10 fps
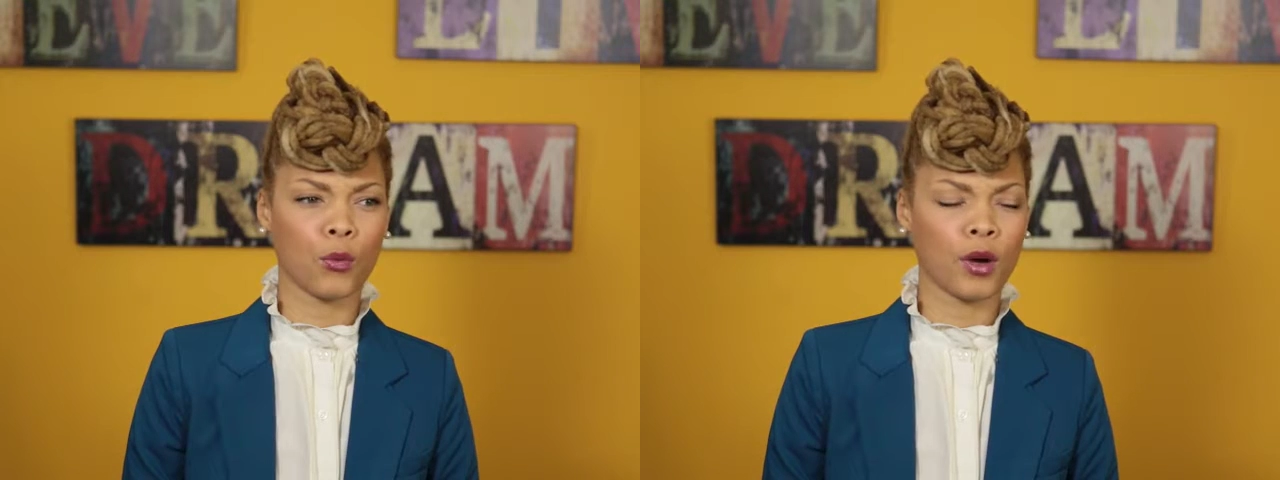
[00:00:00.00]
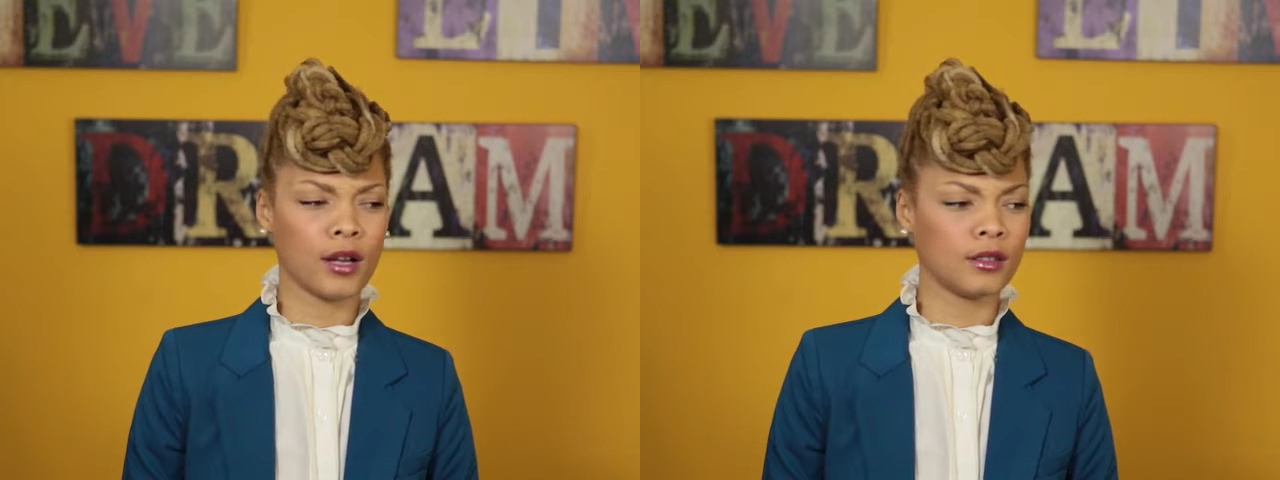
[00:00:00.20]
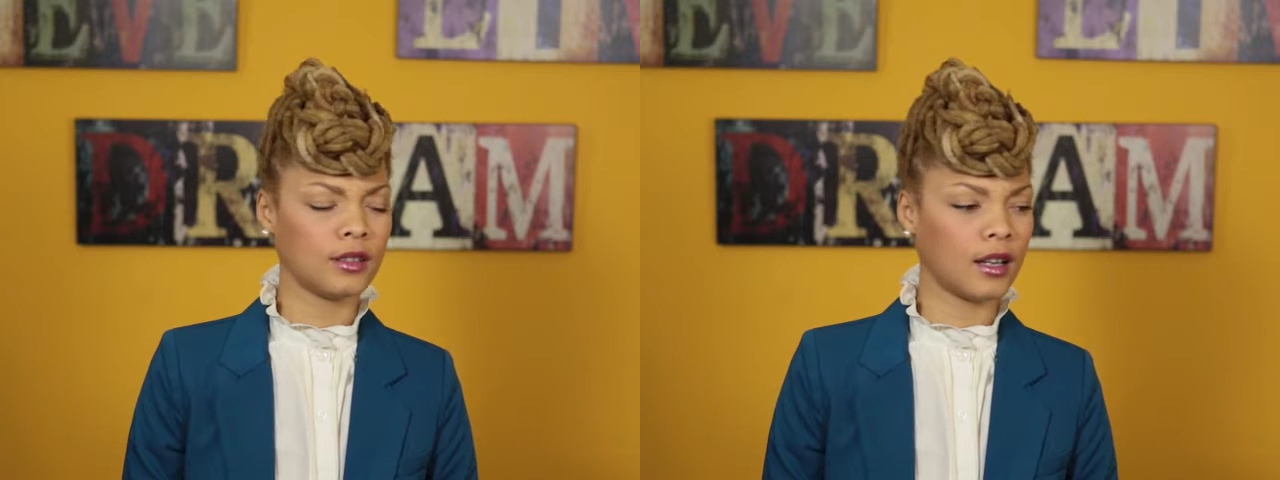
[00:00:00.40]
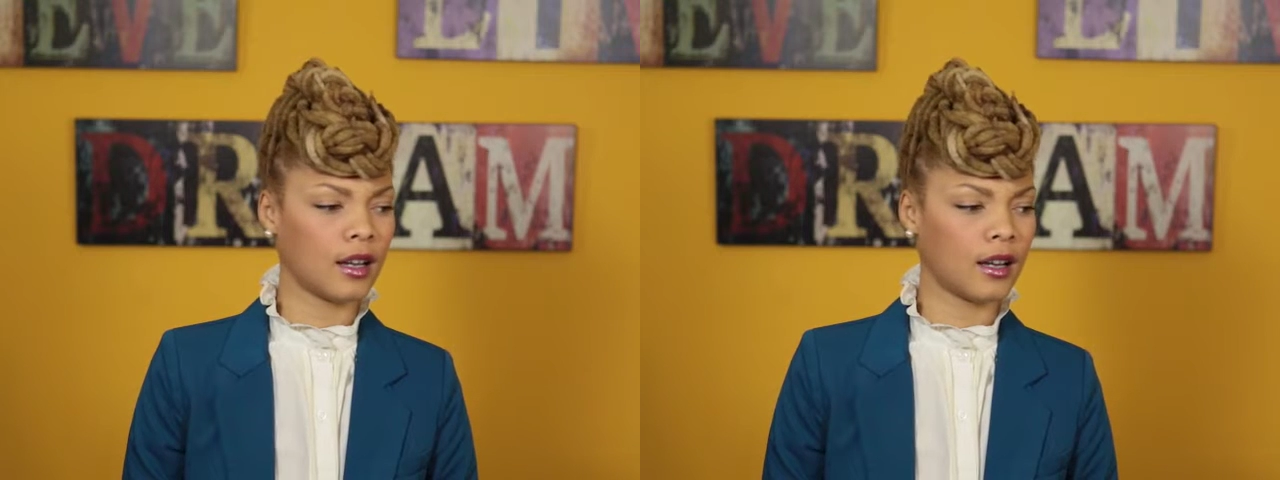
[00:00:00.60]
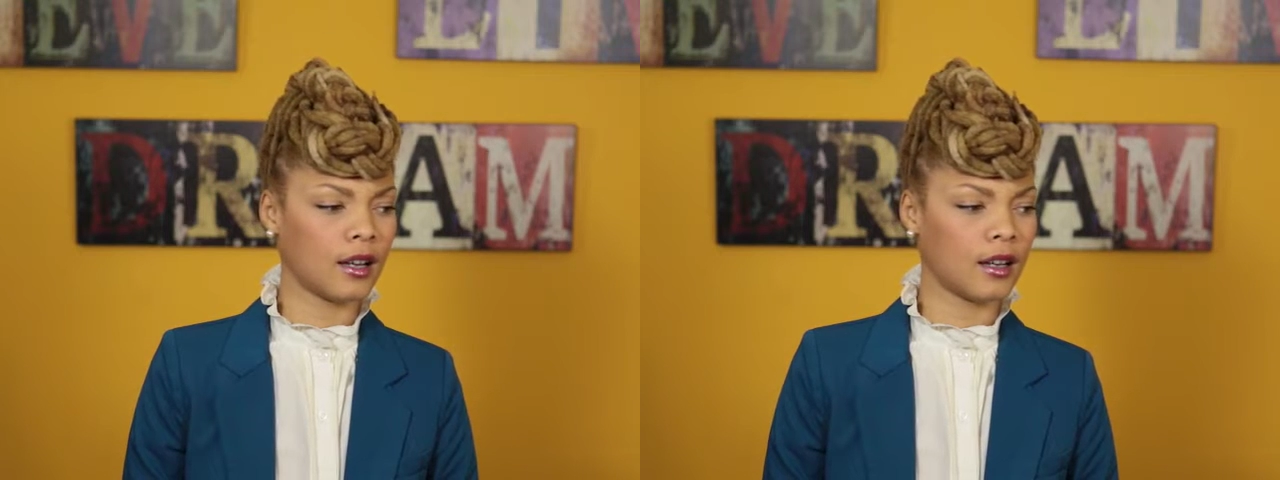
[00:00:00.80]
Well,
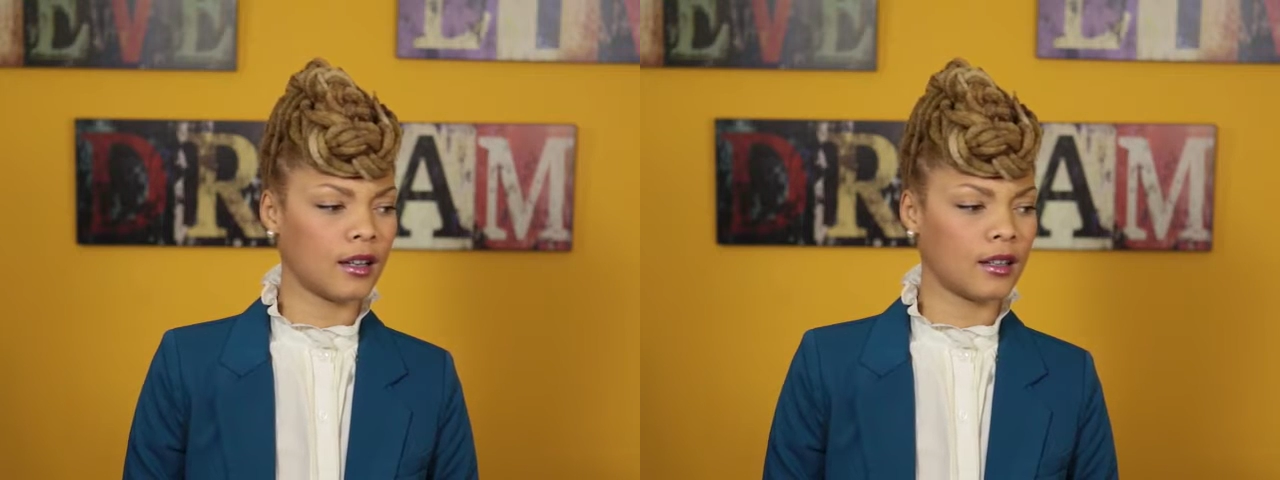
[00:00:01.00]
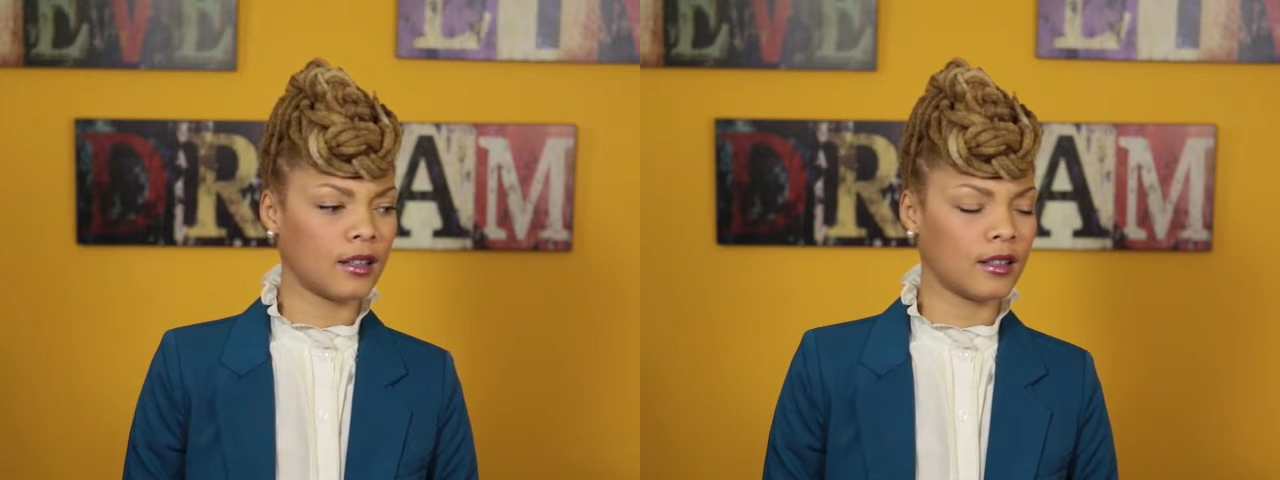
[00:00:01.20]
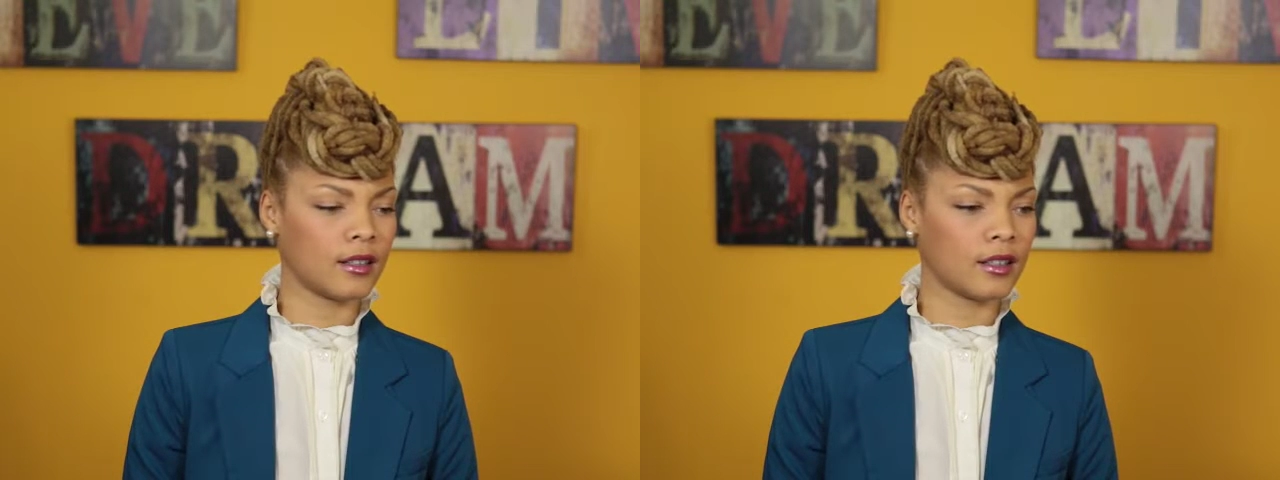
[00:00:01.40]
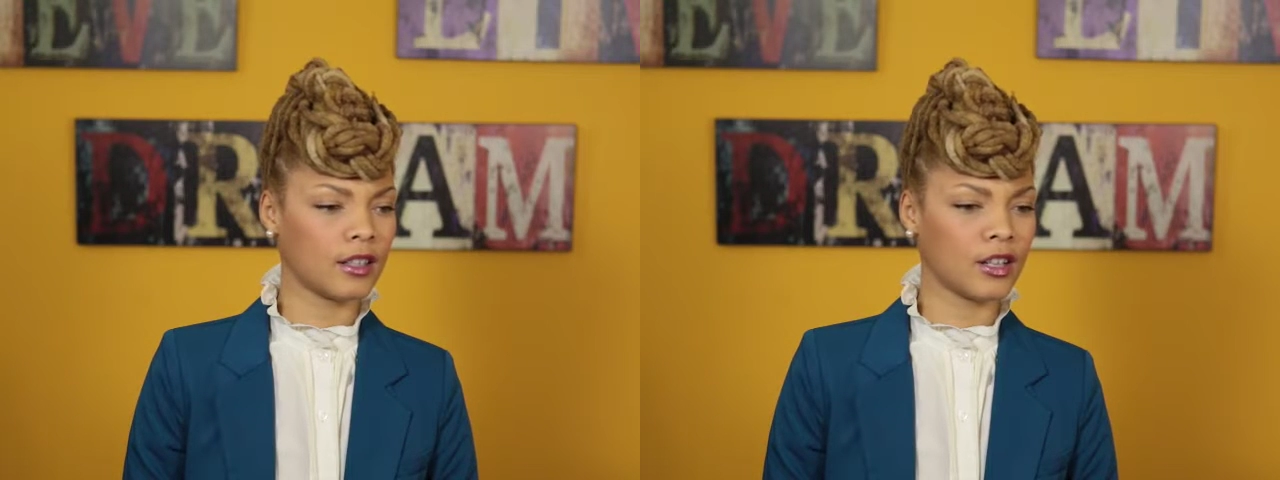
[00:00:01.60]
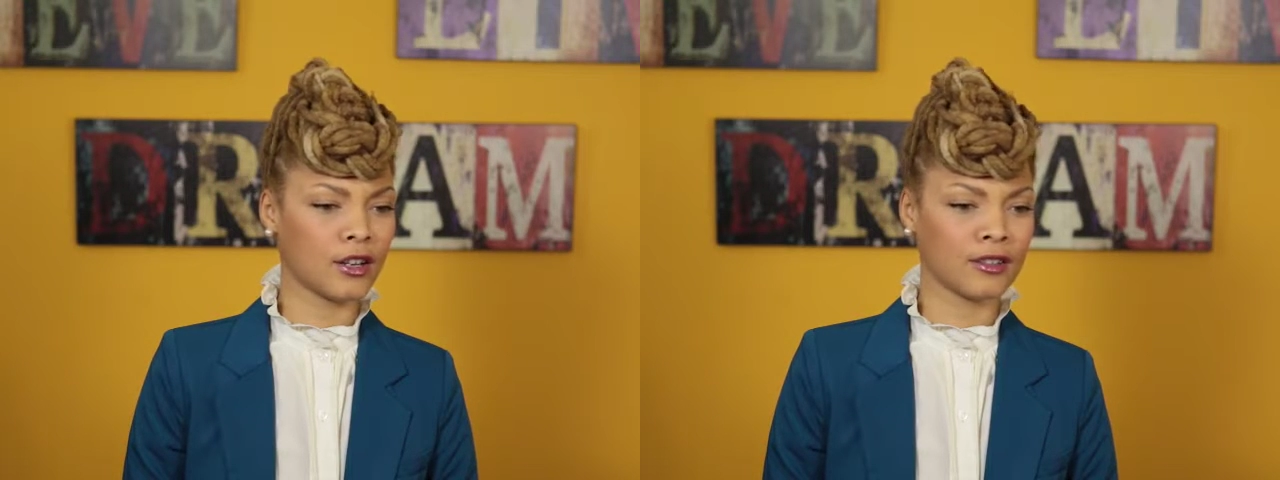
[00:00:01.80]

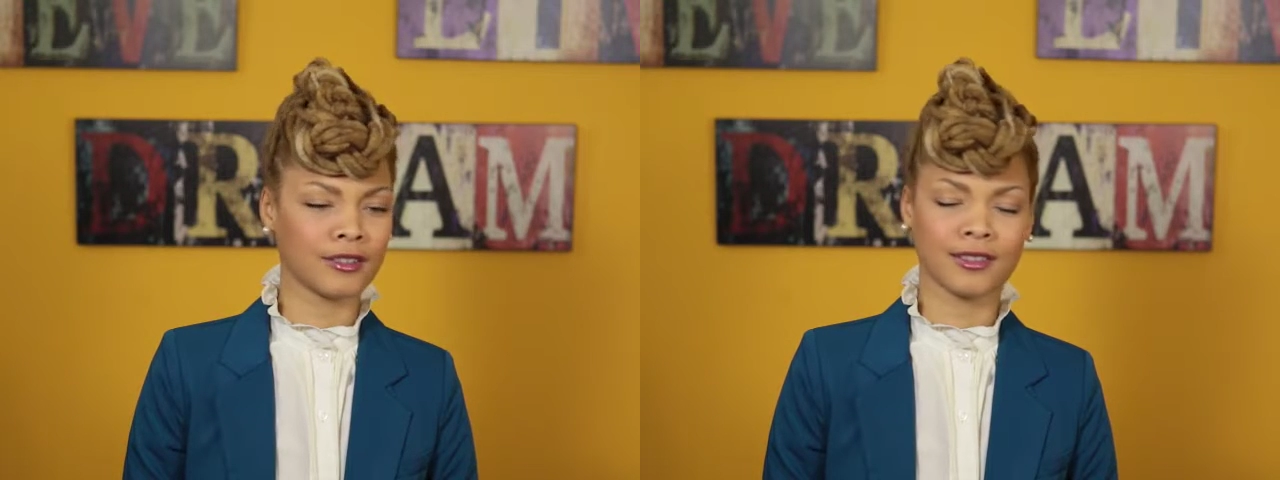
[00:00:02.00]
you know,